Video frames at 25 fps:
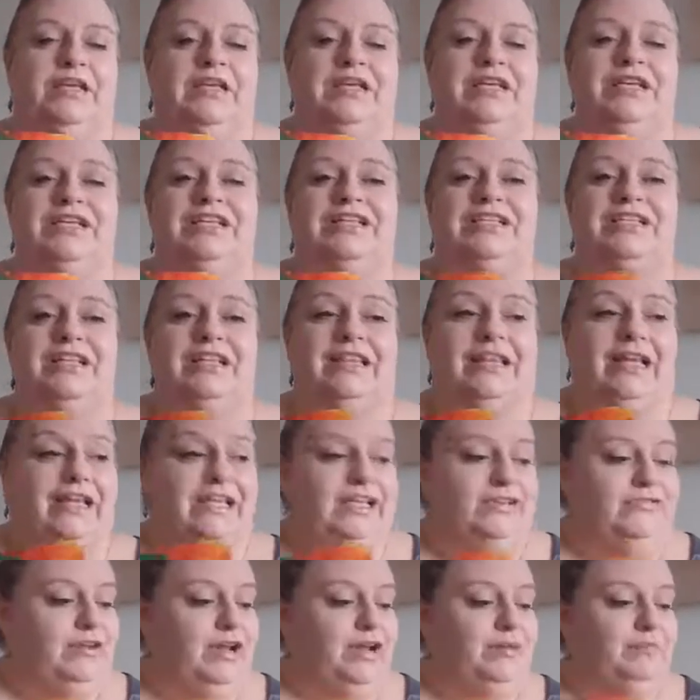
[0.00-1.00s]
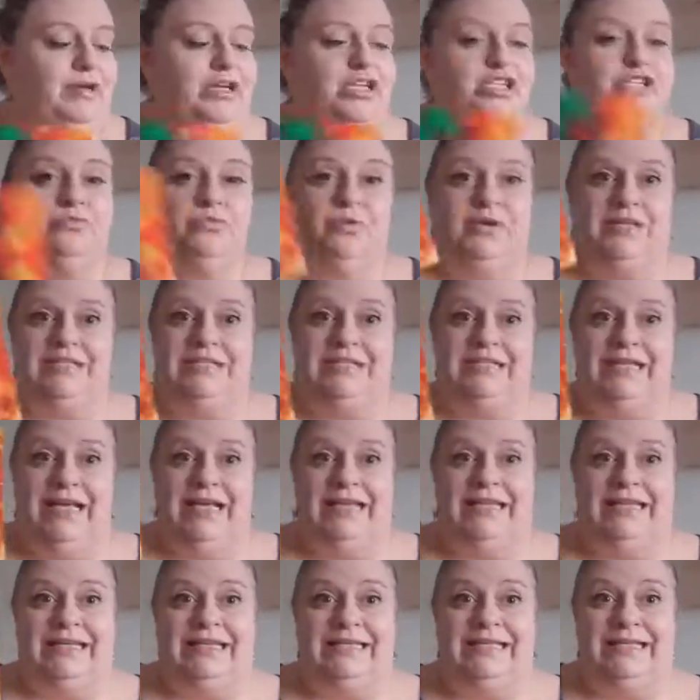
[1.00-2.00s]
So thank you very much. Once
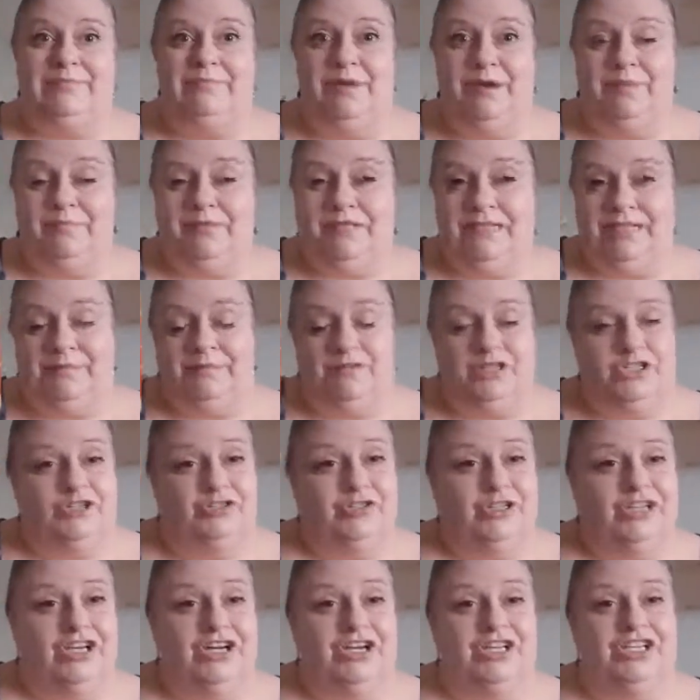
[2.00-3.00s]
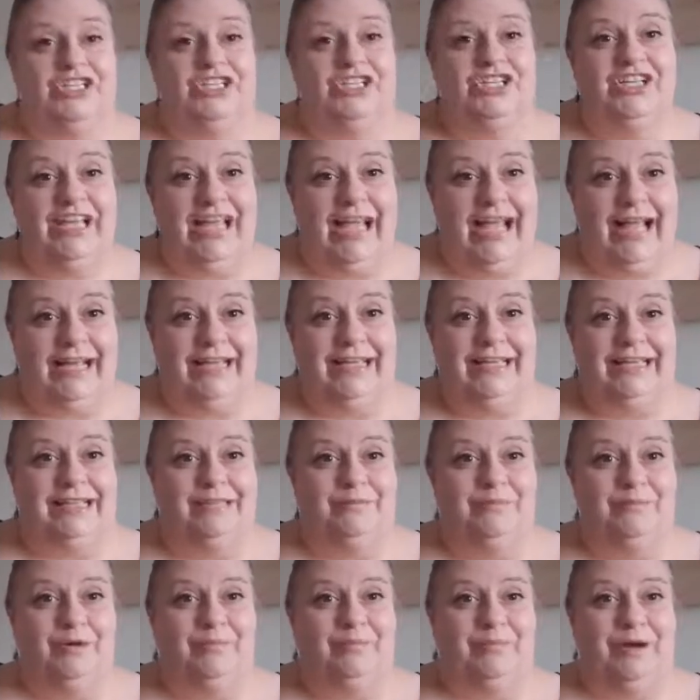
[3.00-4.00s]
again, these are my perceptionary cards. You can get
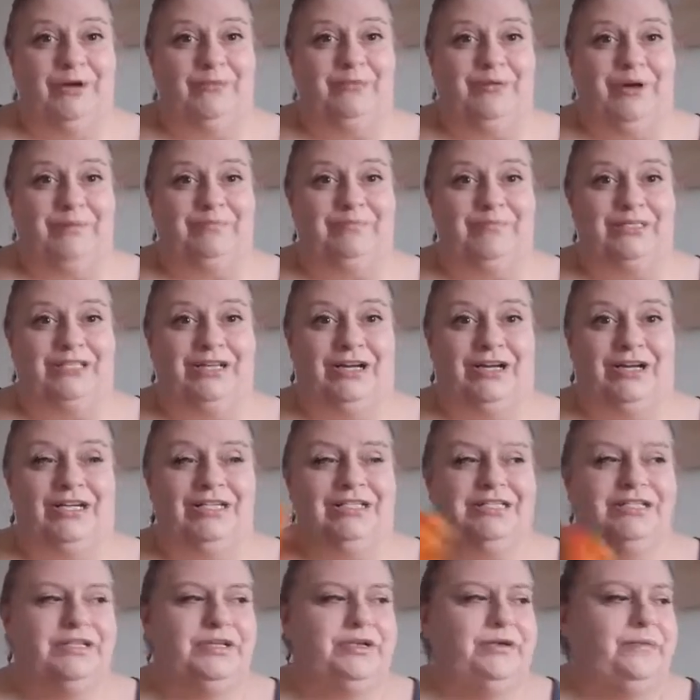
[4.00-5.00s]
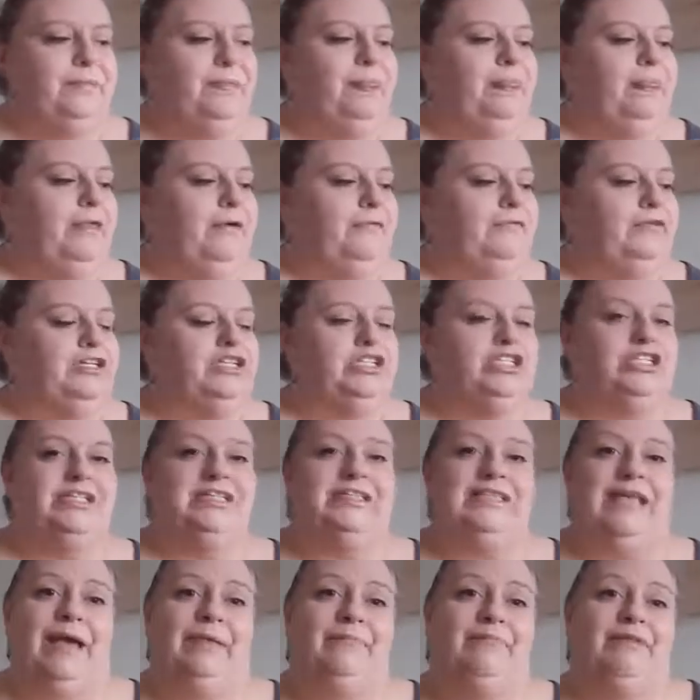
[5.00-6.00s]
them on my website, which is
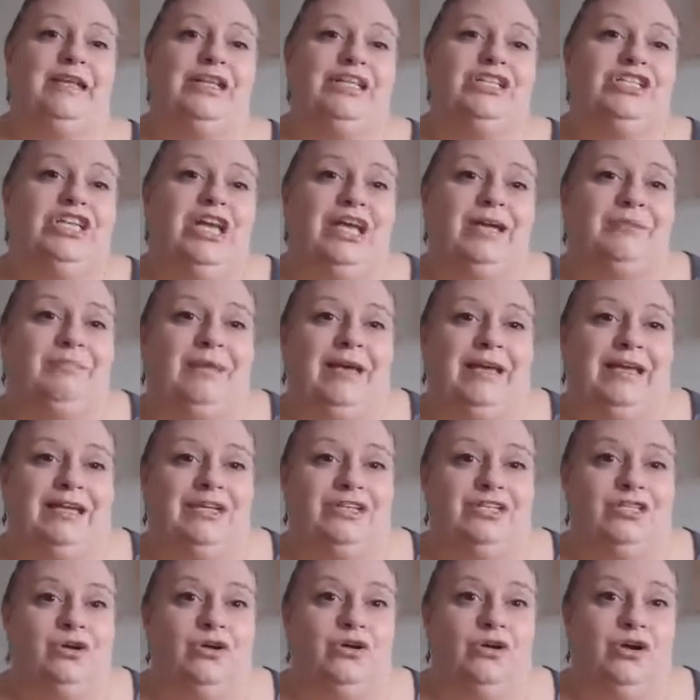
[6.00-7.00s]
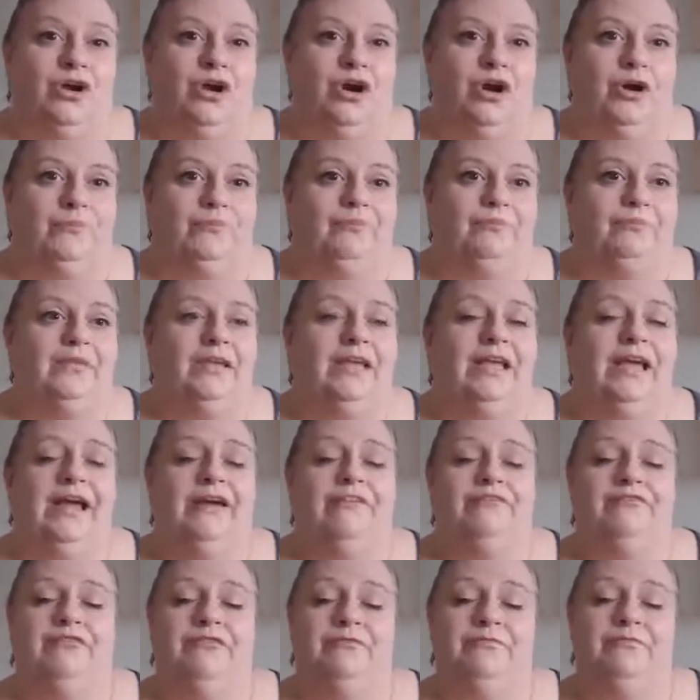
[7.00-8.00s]
emilyjbaker.com.
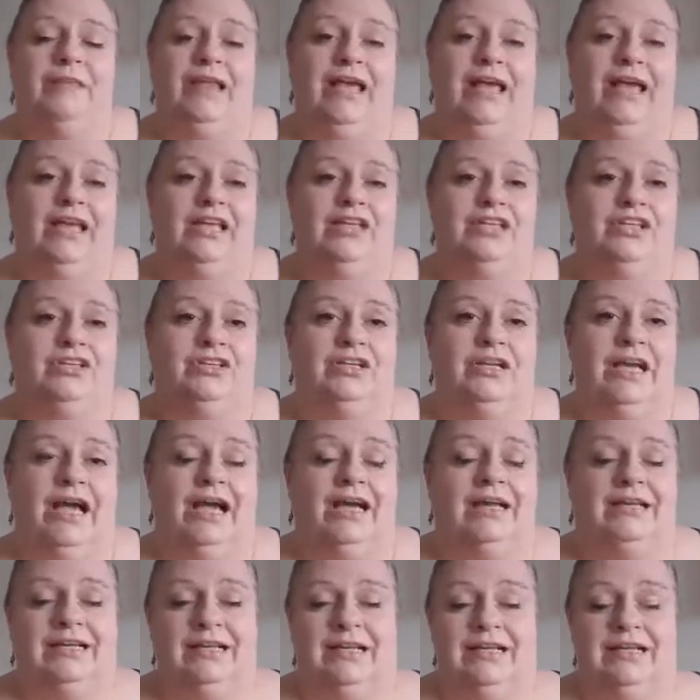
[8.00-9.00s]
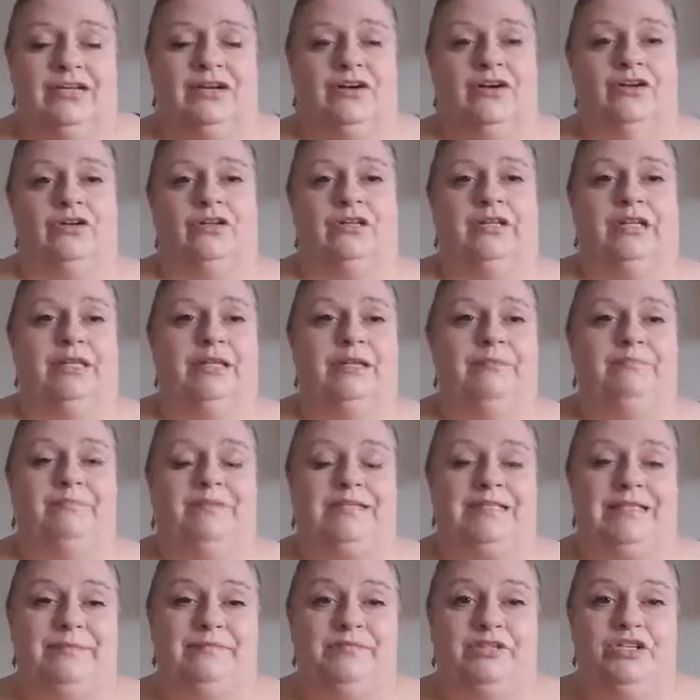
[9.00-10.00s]
And from there, you can click on the
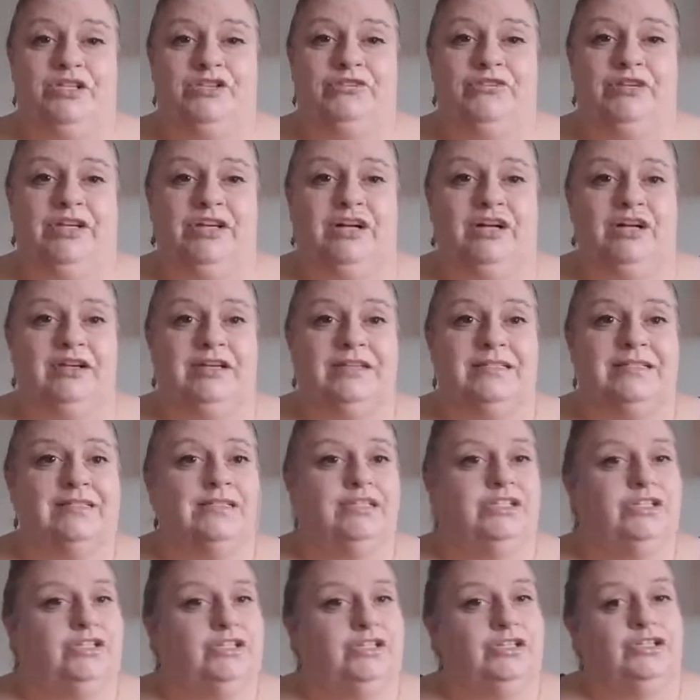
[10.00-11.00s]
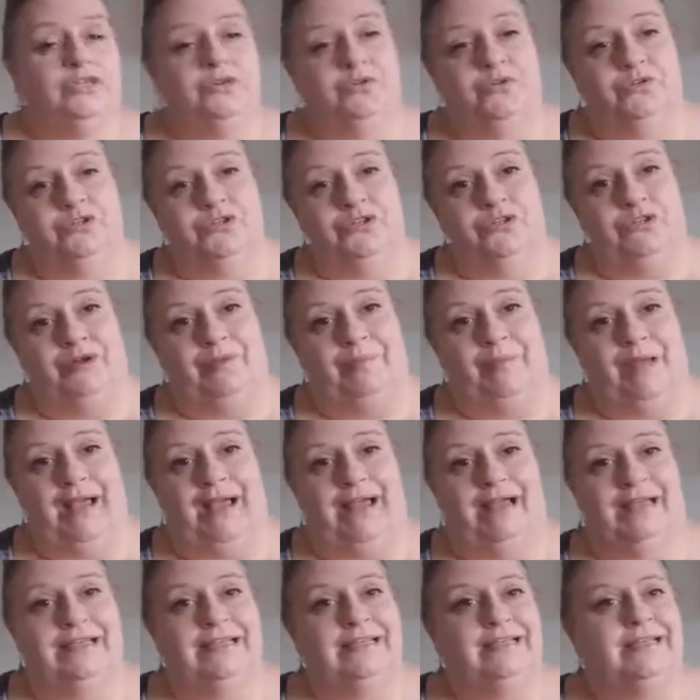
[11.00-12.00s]
perceptionary cards. You can order a
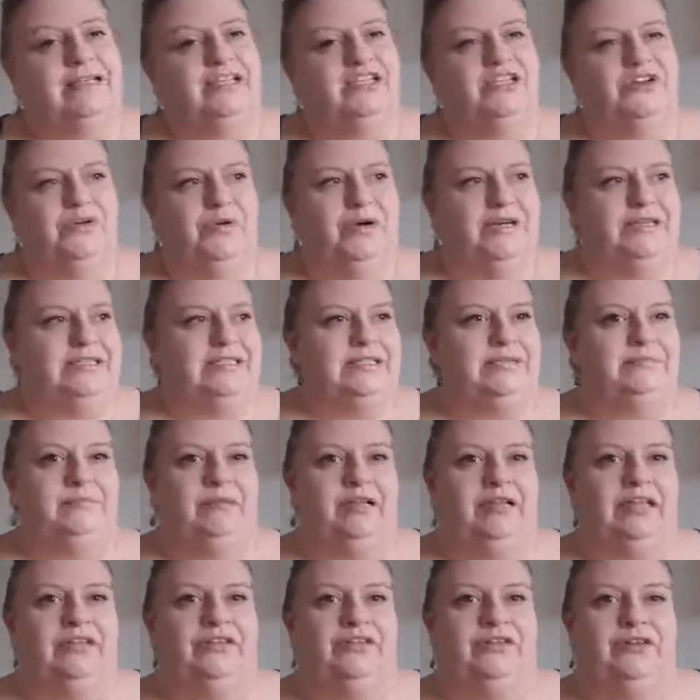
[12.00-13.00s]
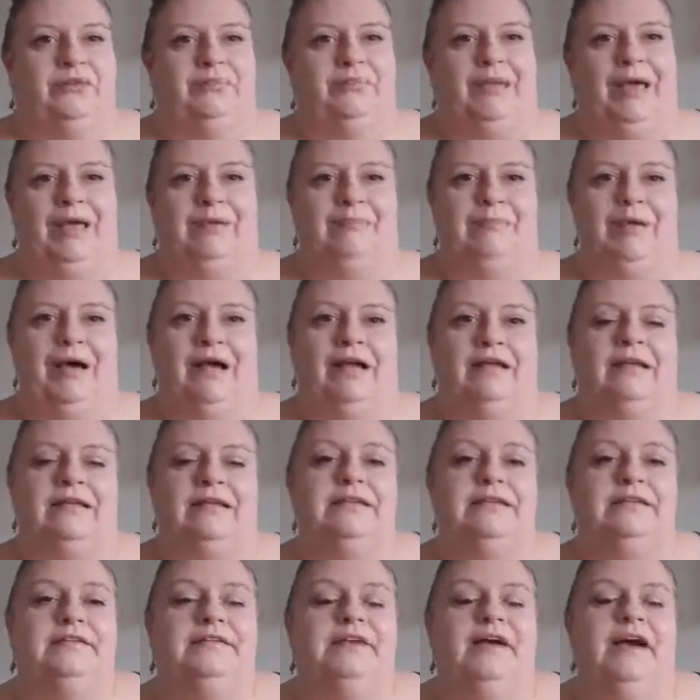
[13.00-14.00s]
pack quite simply through PayPal,
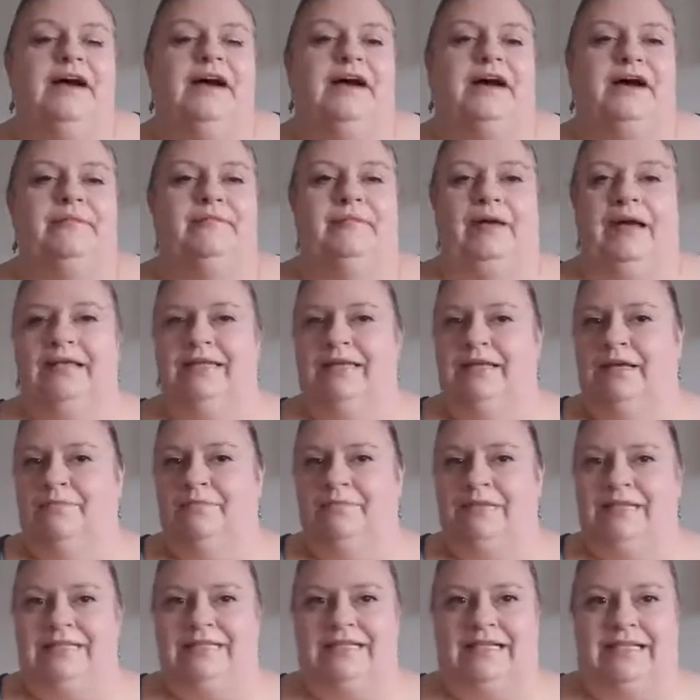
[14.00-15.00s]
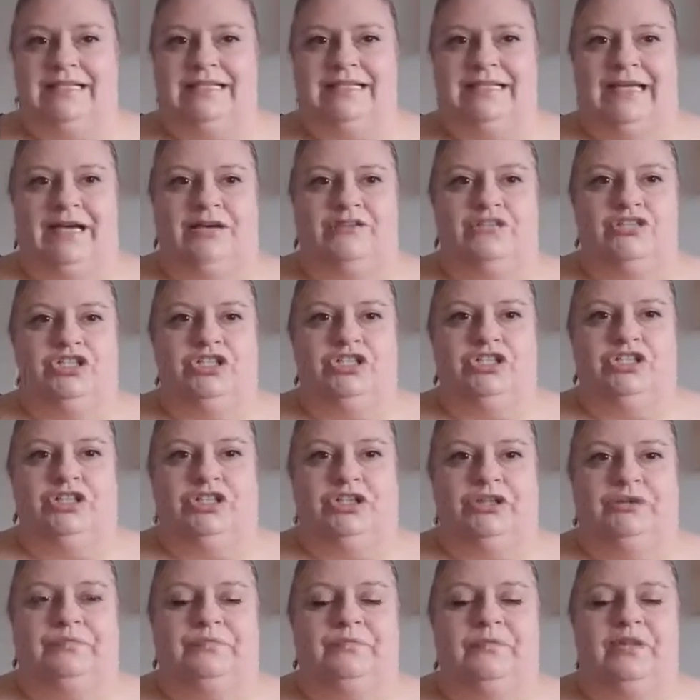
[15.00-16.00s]
and they'll be sent out to you.